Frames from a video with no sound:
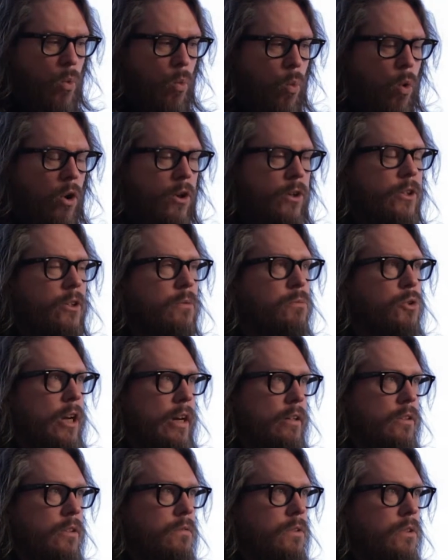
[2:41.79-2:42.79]
what are your
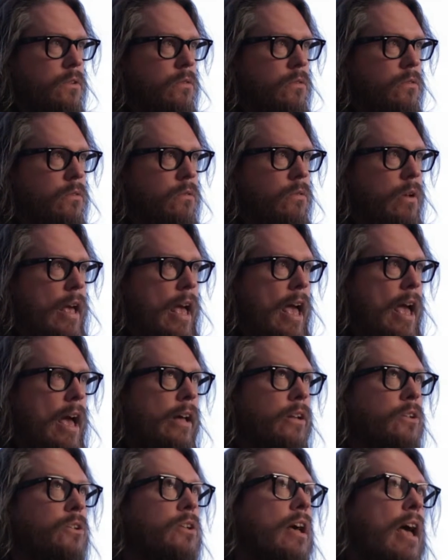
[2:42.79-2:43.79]
objectives
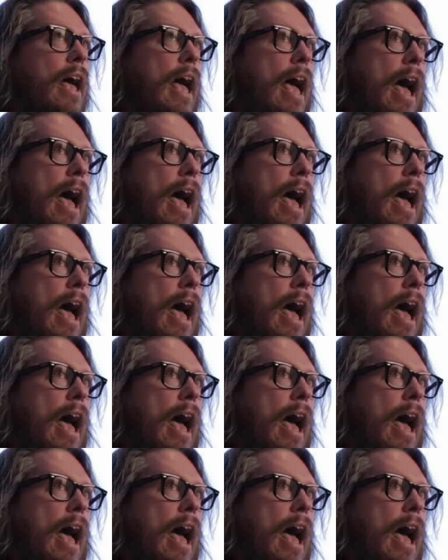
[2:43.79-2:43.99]
and